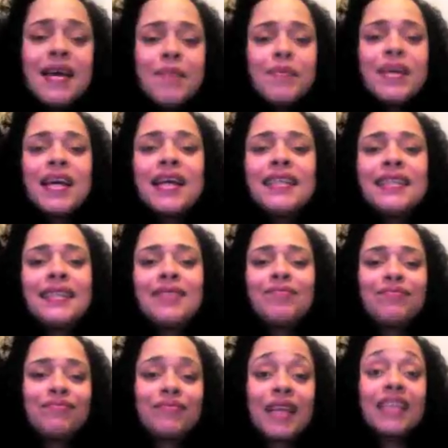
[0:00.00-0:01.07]
Because
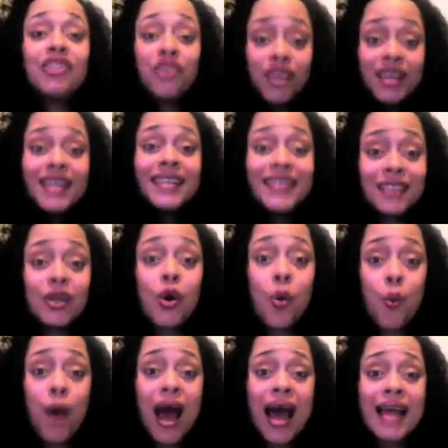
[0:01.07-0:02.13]
they turn it into
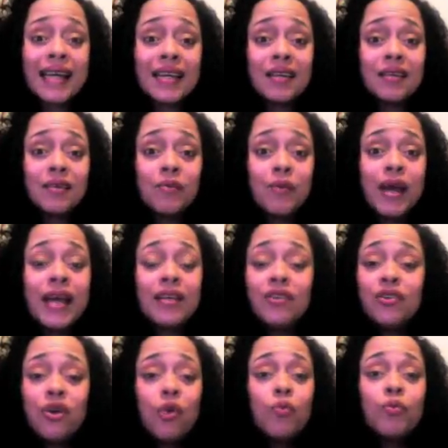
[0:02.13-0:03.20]
Hawaii. Where,
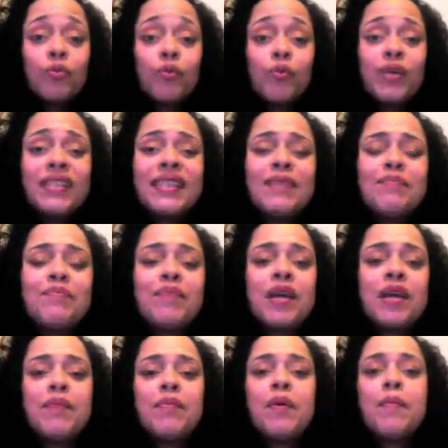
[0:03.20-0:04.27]
once
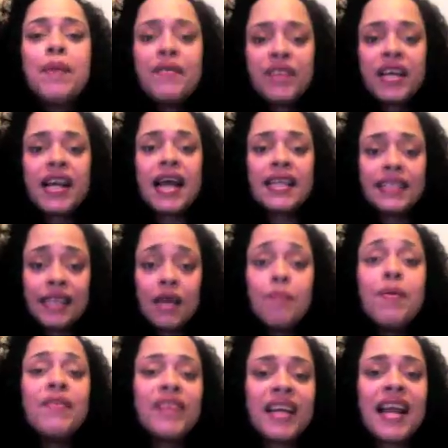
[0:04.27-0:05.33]
it Americanized, they
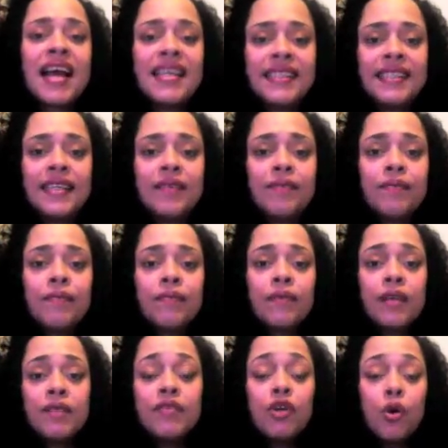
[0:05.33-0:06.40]
Americanized it.
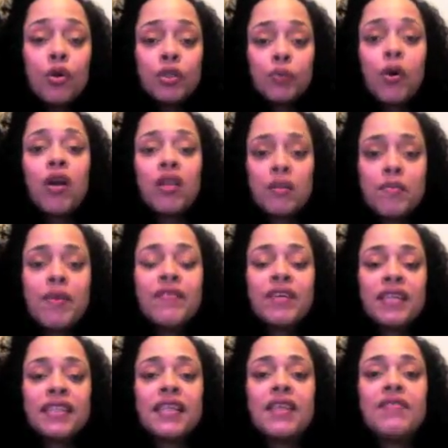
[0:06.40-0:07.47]
Even though it's part of the
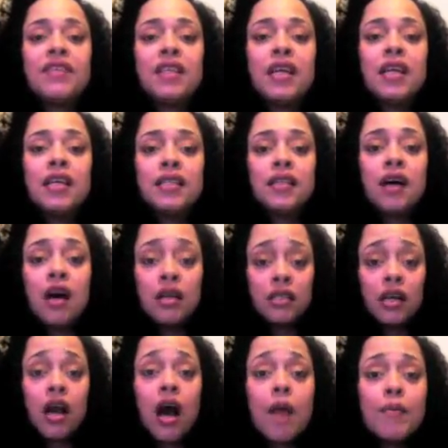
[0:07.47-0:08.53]
Americas and everything, it's
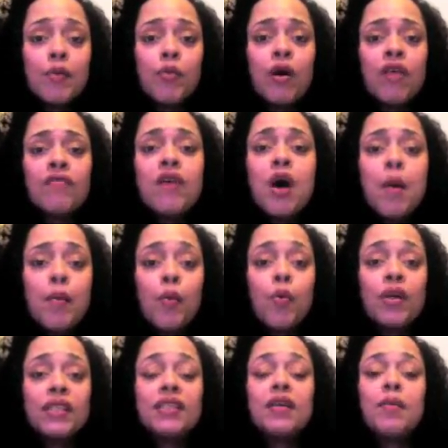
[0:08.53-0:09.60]
a commonwealth. But
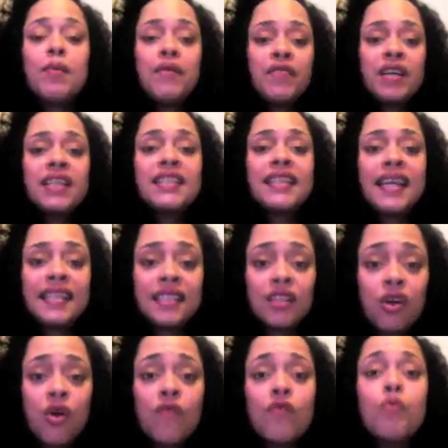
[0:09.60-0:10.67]
once America takes it
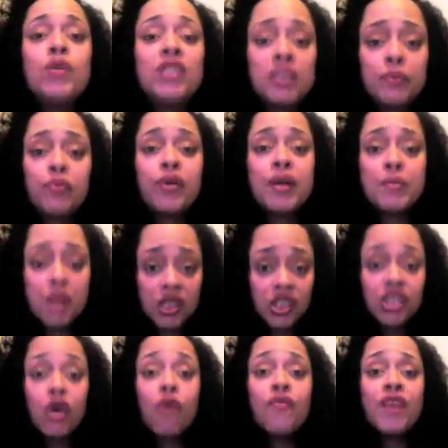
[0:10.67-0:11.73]
over, which it pretty much
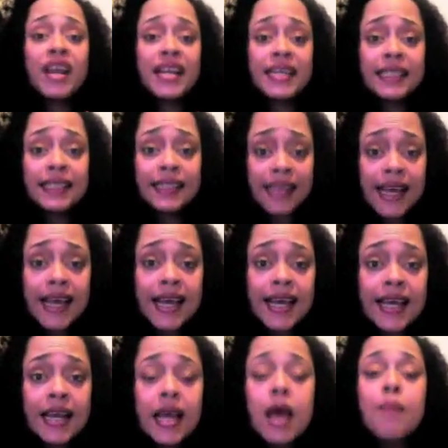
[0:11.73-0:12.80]
already
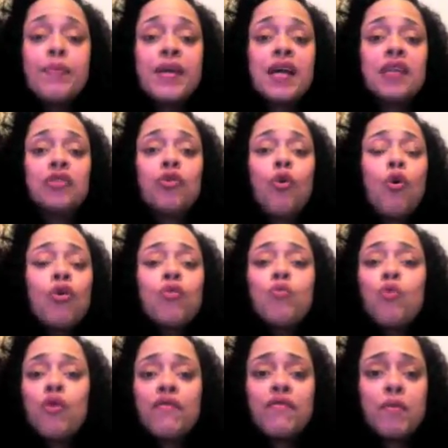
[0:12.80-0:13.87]
did, because all the
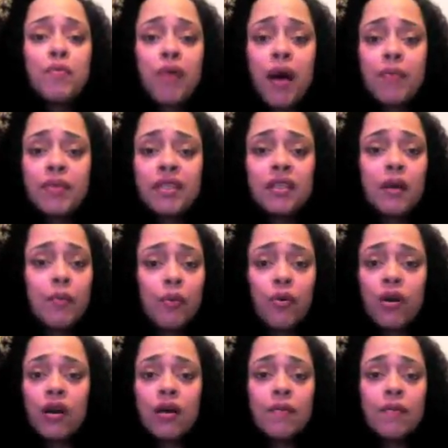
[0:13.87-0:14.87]
waterfront properties are bought up